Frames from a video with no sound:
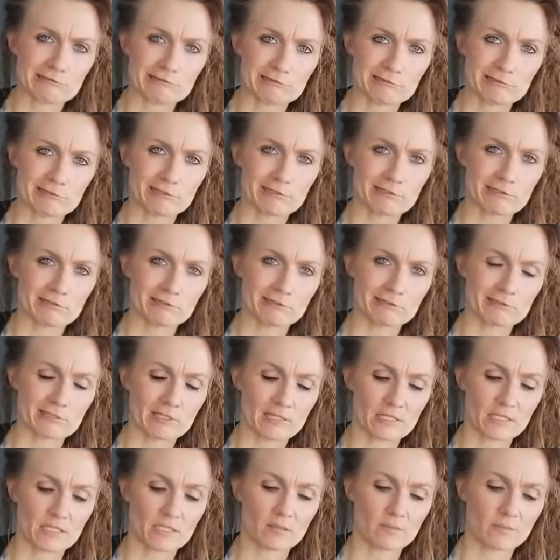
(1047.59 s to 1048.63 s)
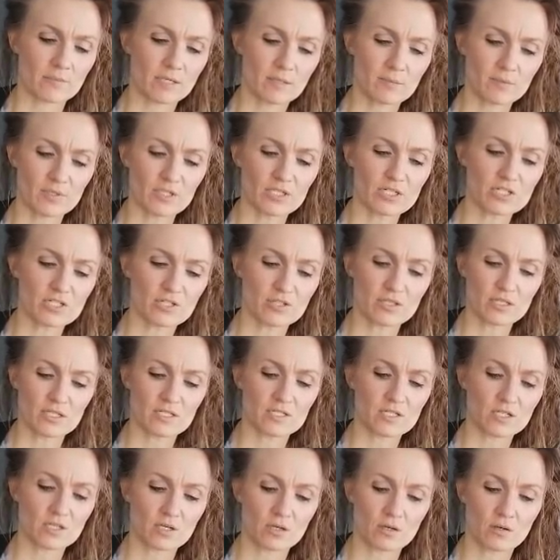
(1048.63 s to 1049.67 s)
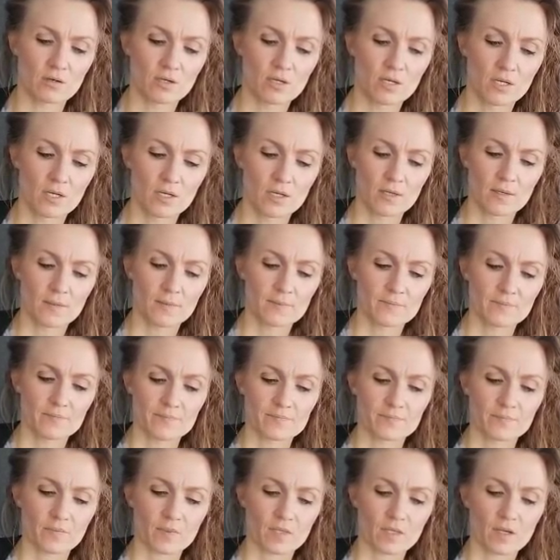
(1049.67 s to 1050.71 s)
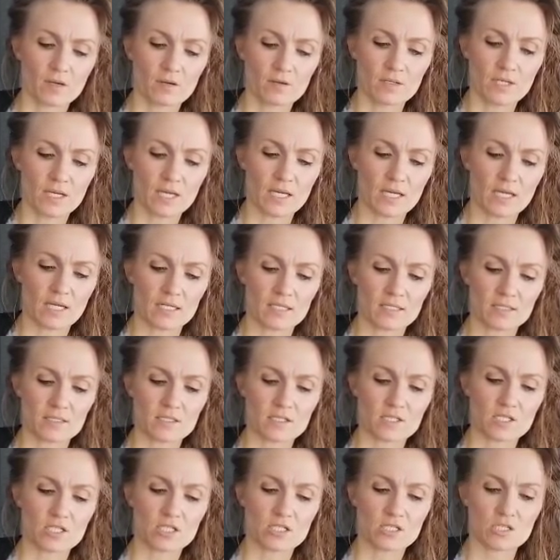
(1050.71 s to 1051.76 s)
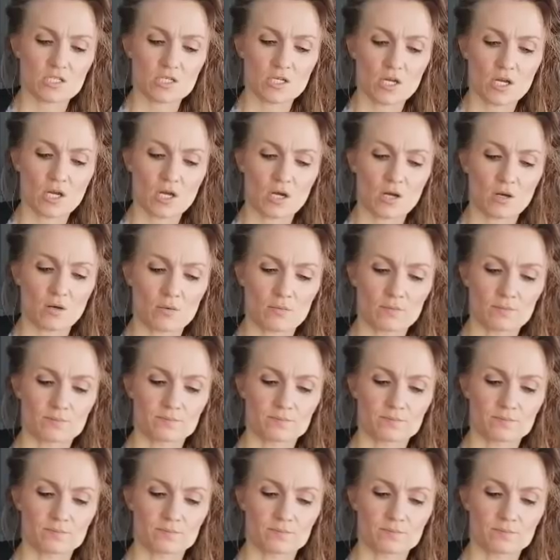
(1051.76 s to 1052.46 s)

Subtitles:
I should have looked that up, but I'm pretty sure they do. Okay, so